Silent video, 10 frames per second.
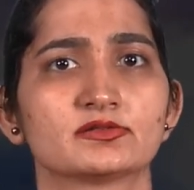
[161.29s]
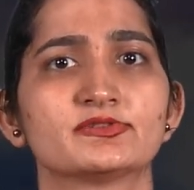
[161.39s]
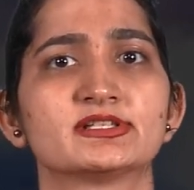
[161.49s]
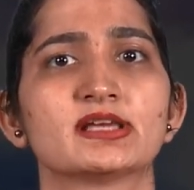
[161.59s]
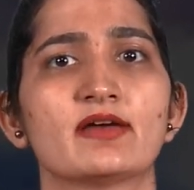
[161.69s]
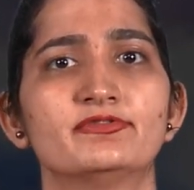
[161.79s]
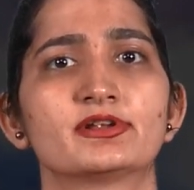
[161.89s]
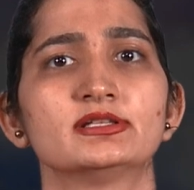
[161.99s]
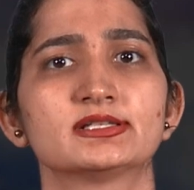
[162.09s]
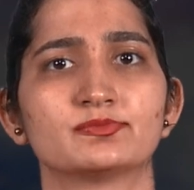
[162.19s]
of
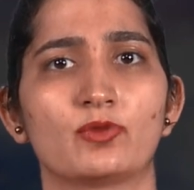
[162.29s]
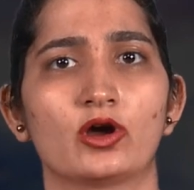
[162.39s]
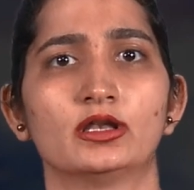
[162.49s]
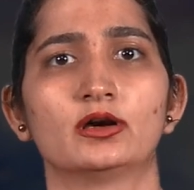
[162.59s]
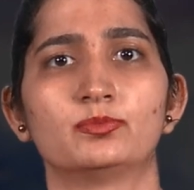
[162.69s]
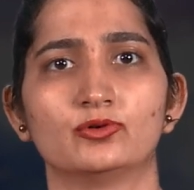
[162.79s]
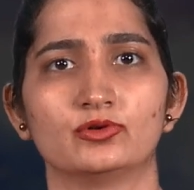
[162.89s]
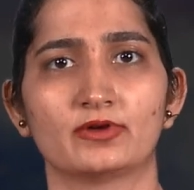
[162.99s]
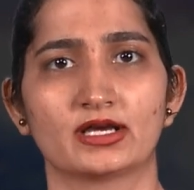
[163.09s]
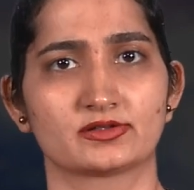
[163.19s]
several smaller
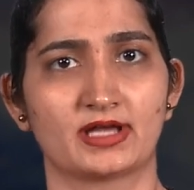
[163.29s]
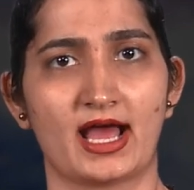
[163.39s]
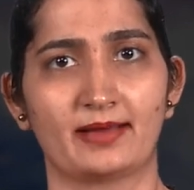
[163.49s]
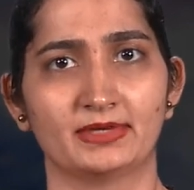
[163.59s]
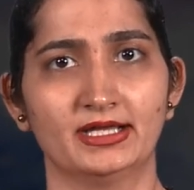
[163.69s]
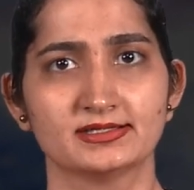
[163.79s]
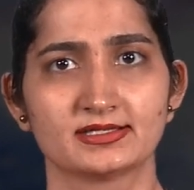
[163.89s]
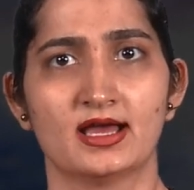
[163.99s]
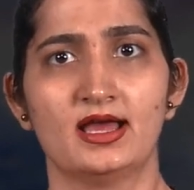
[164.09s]
purvas or the hamlets